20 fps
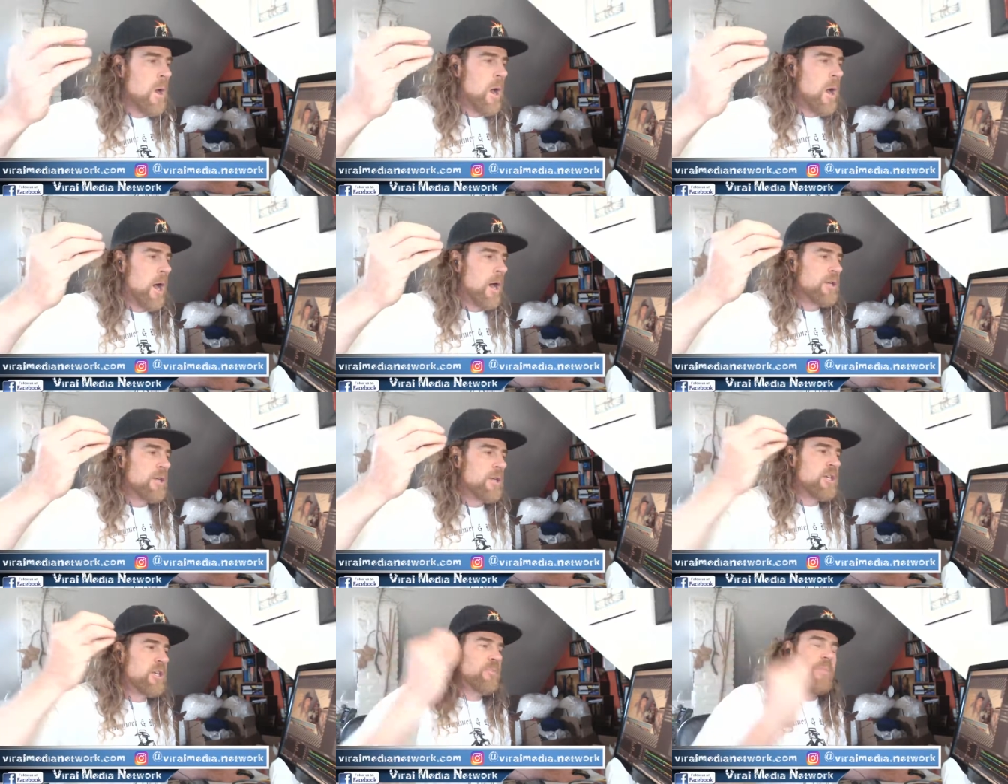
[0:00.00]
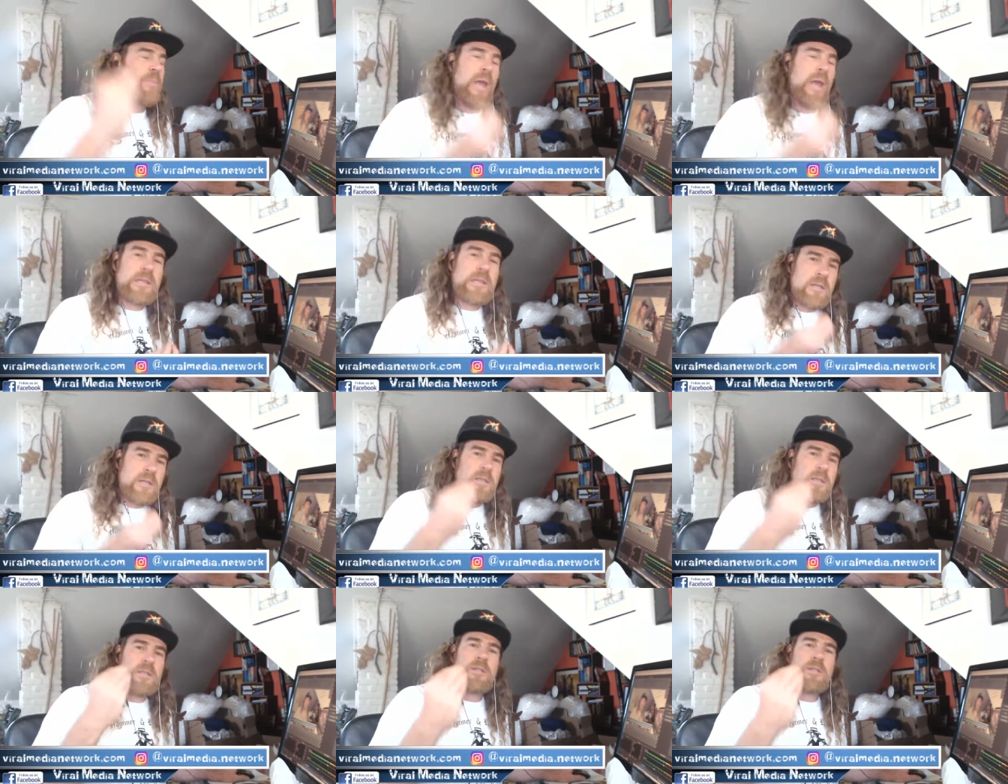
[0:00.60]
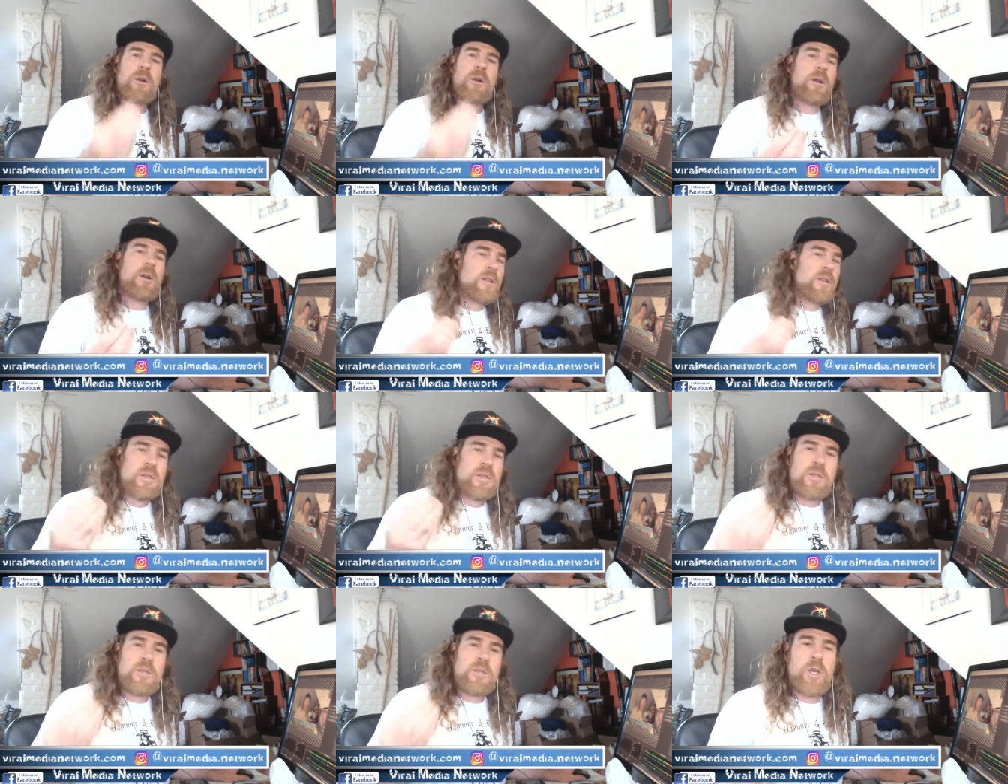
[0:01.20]
Uh, she basically started
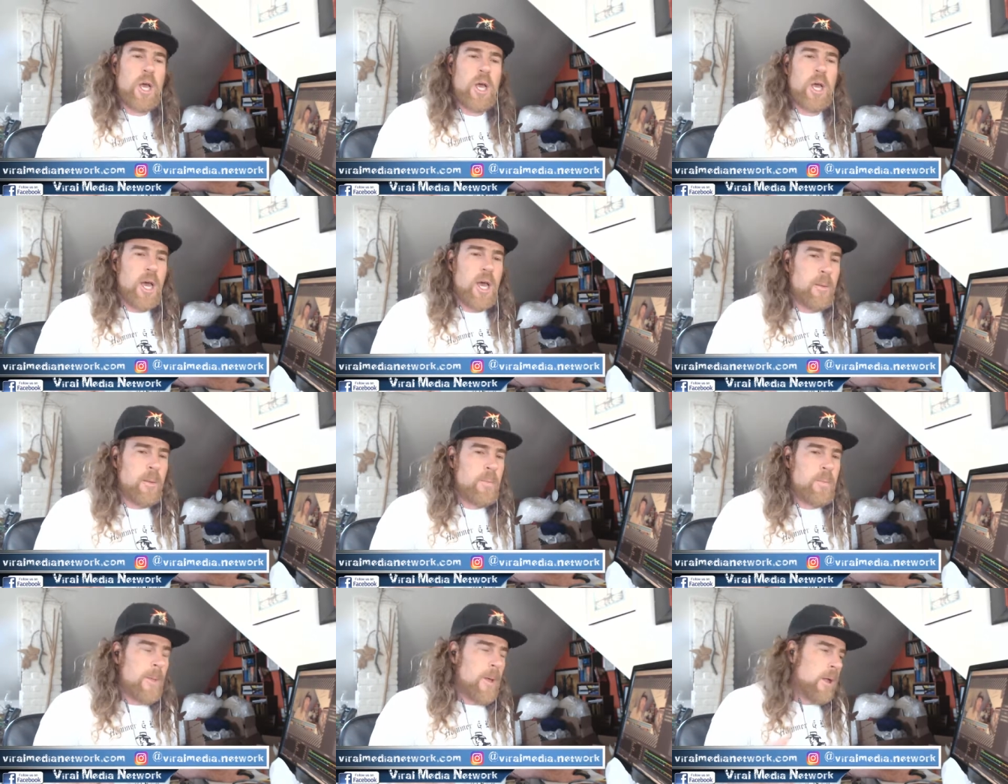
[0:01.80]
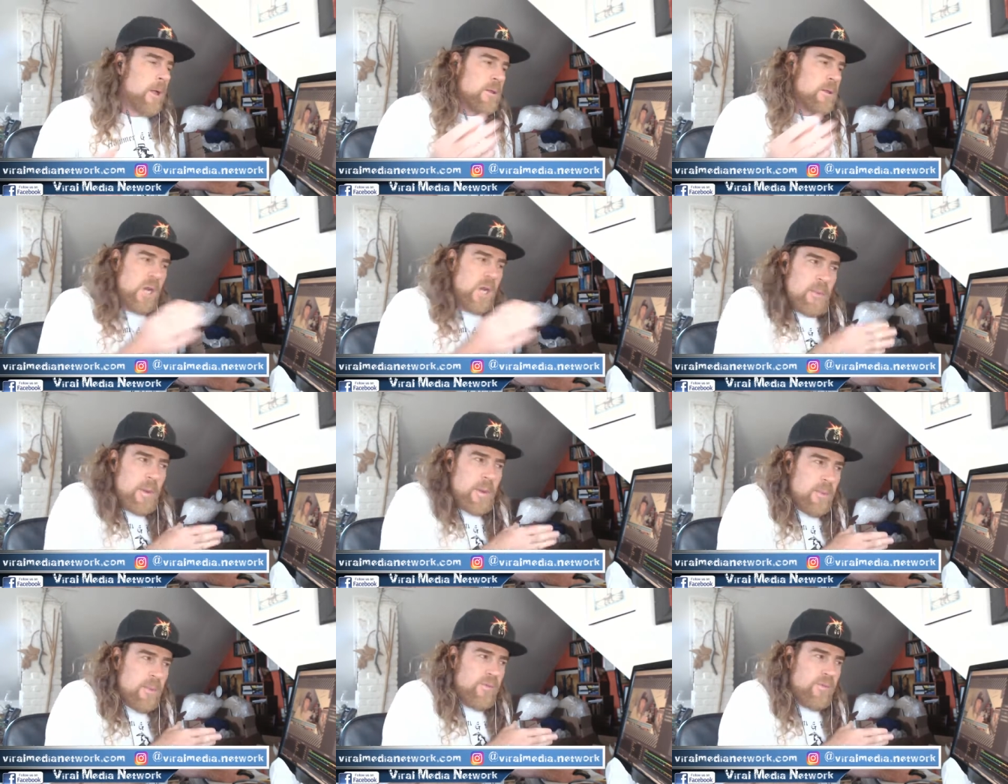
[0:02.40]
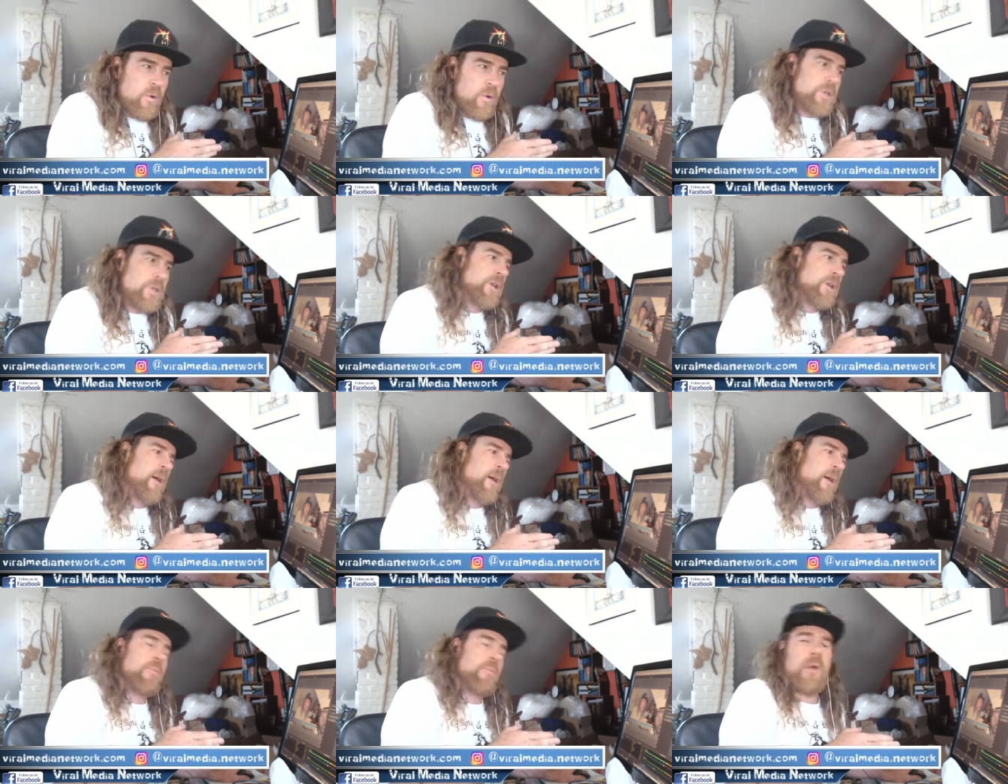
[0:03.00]
this job a little bit before she
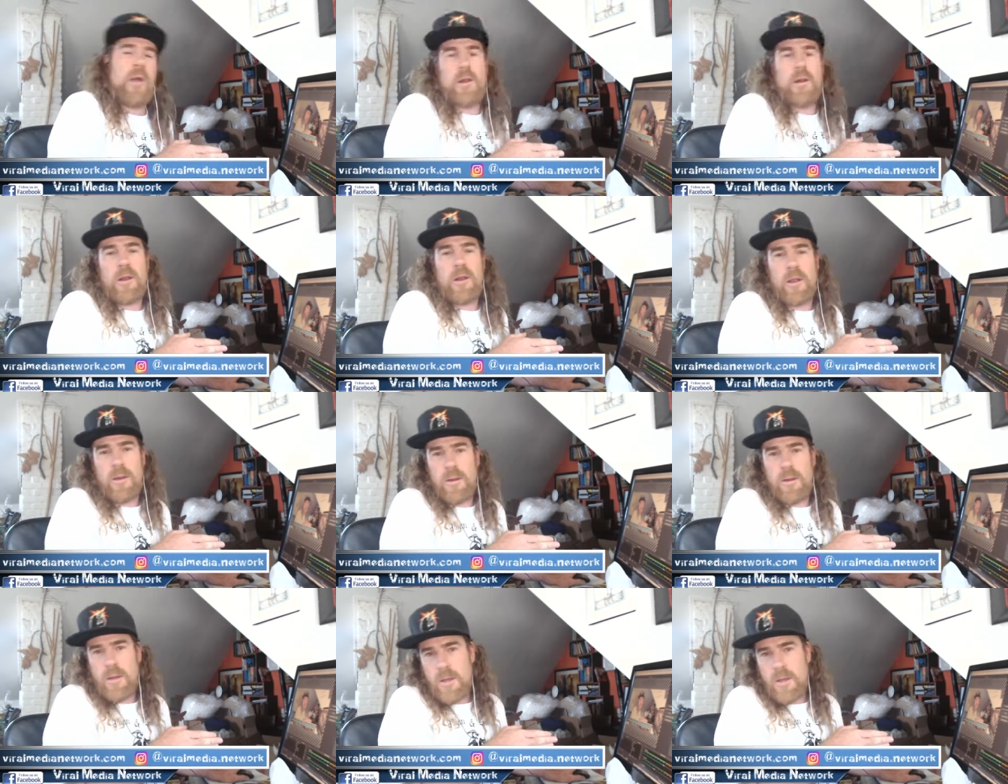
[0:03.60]
got pregnant.